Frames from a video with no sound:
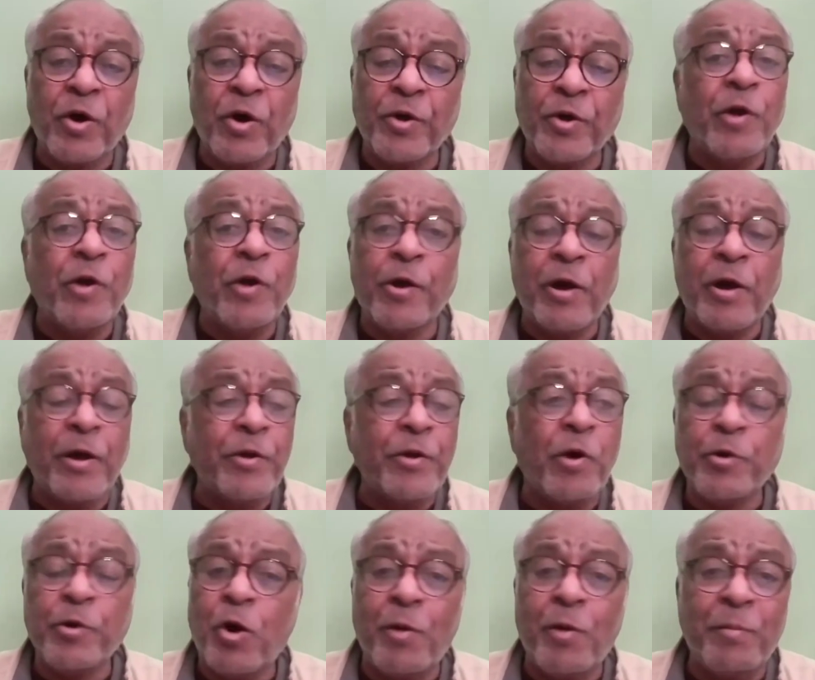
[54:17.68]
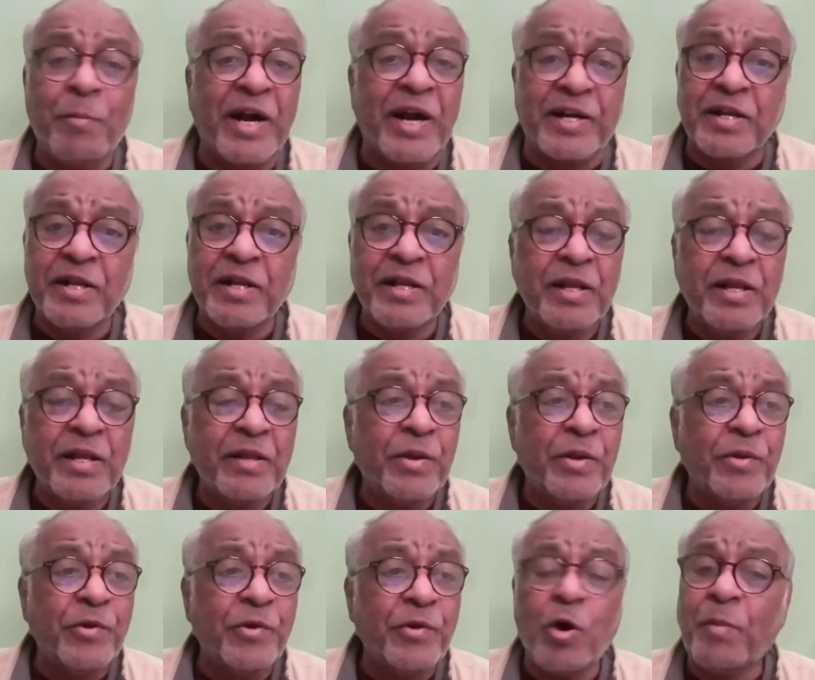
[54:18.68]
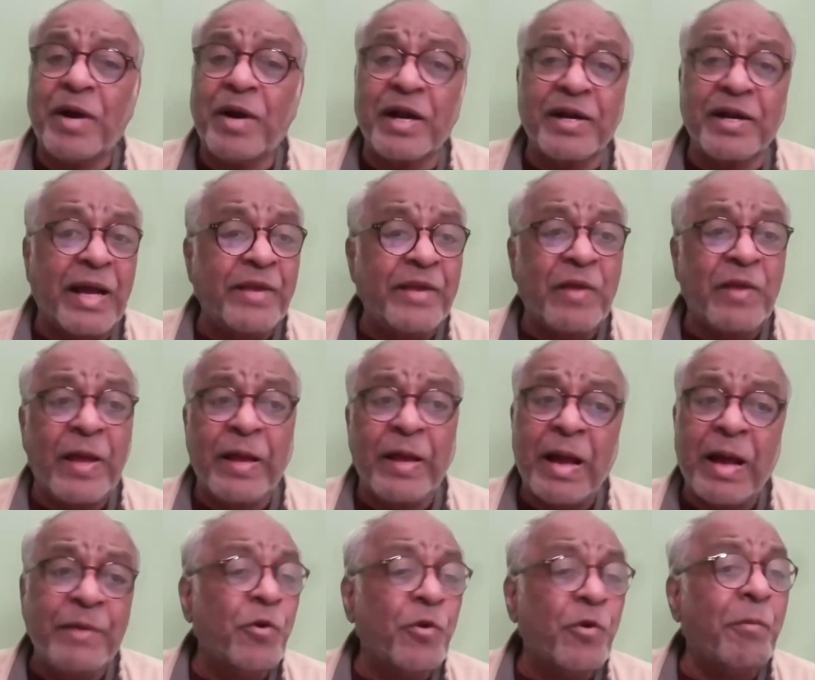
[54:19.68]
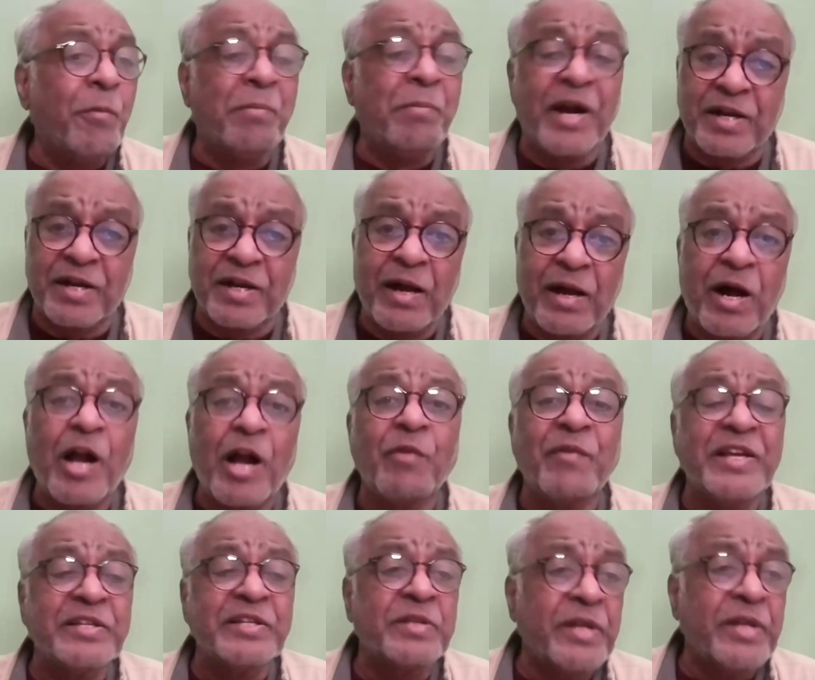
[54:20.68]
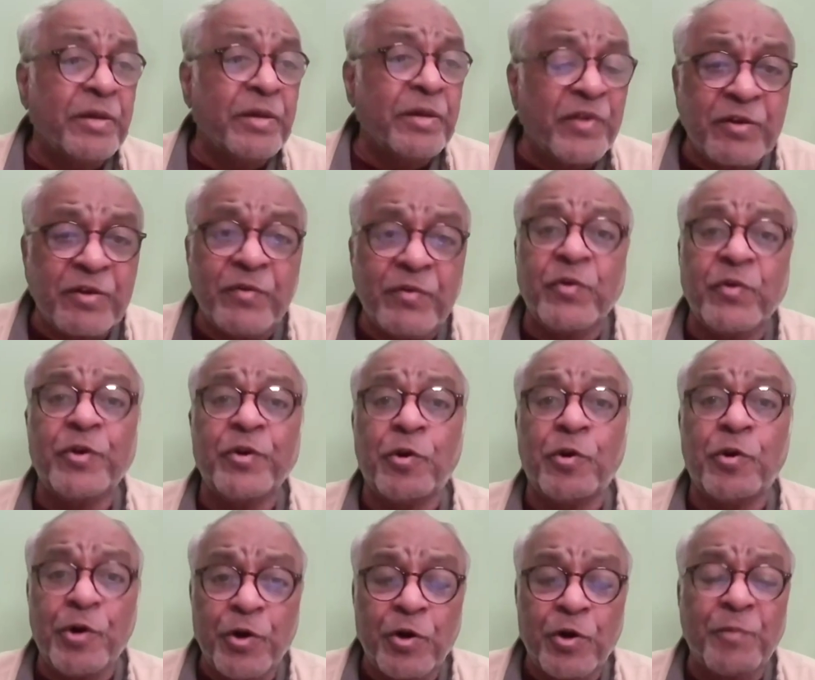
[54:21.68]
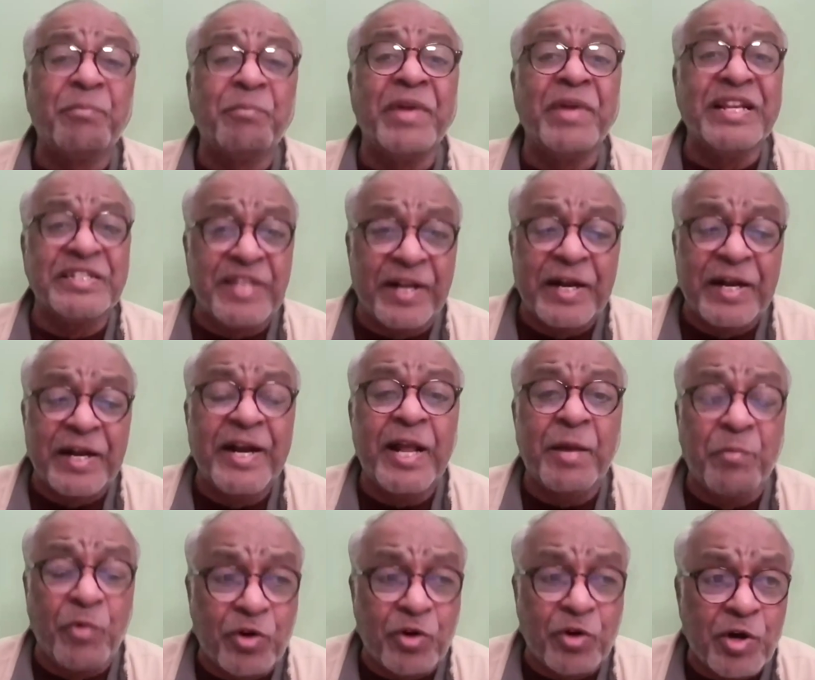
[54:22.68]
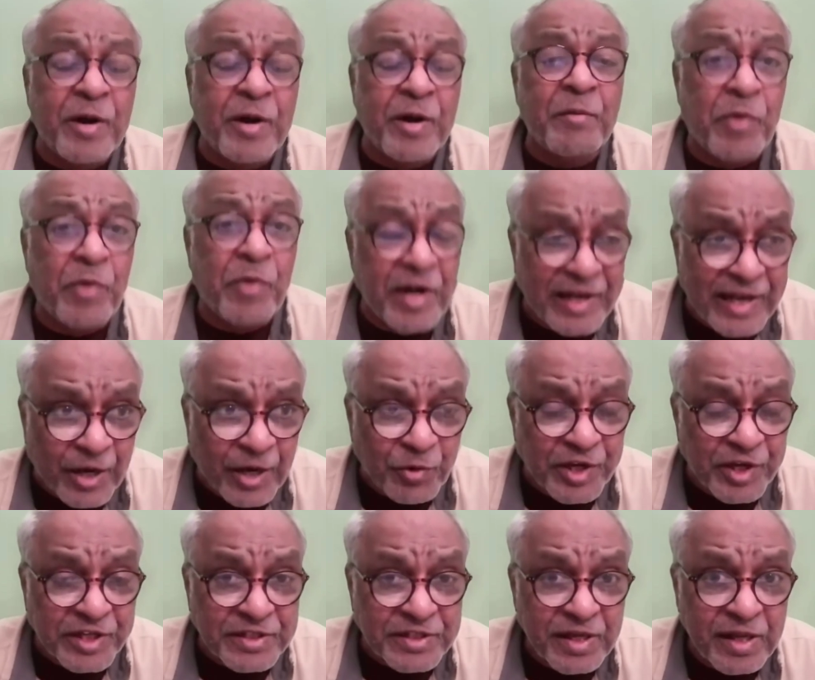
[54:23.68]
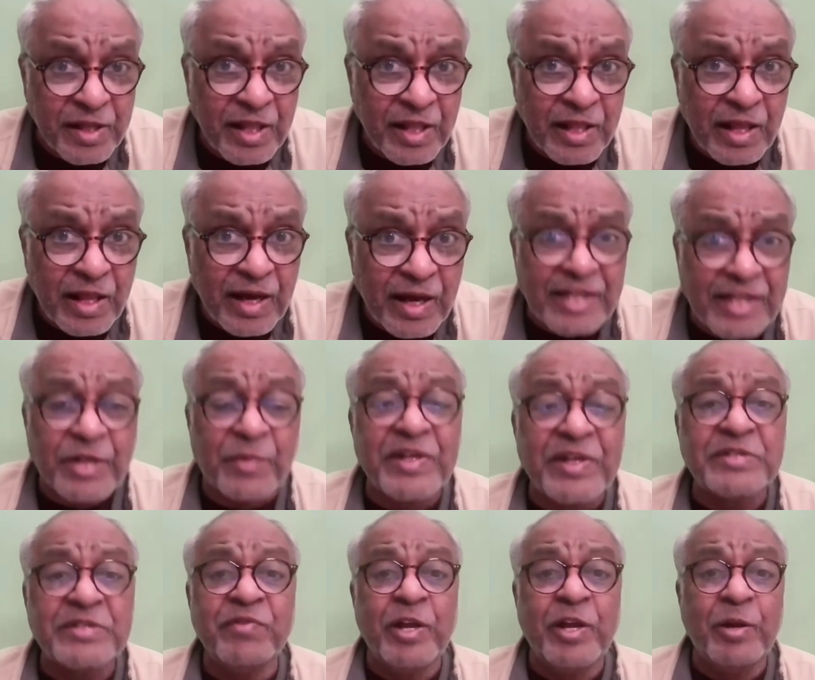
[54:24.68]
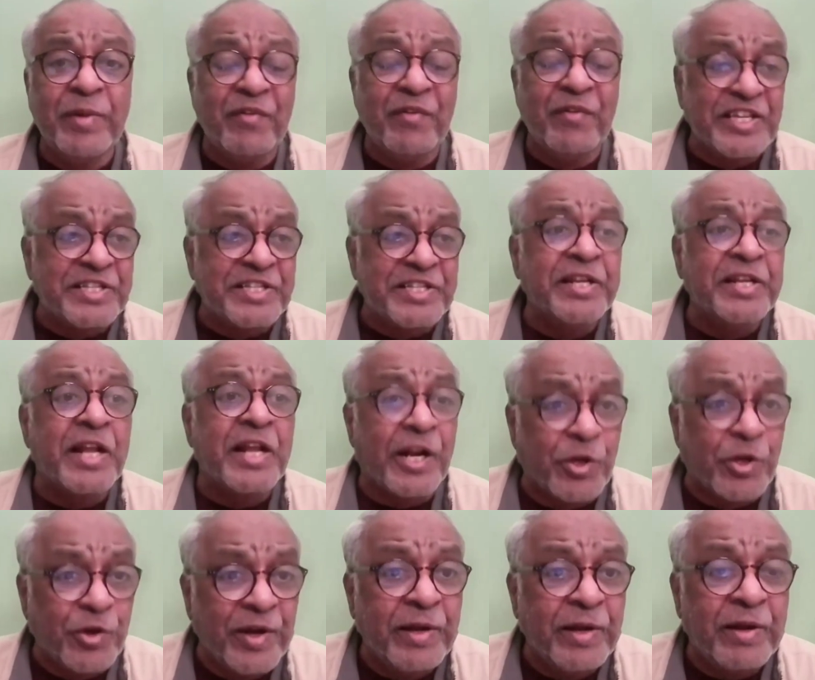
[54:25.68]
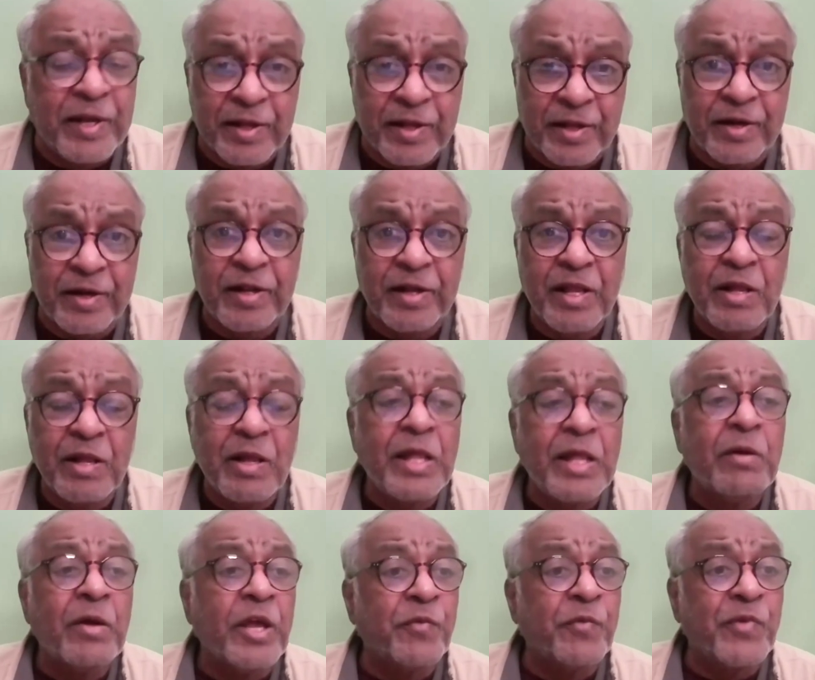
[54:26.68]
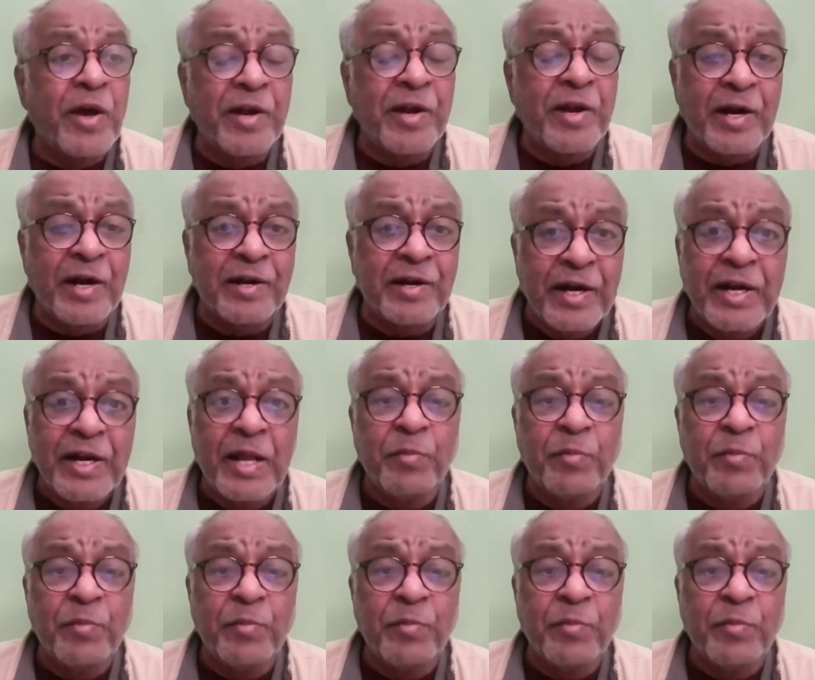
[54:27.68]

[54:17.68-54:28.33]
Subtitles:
no, but I say no, but always if you don't know, please read a book on body language. Otherwise, we will be wasting in arguing here. If you have not read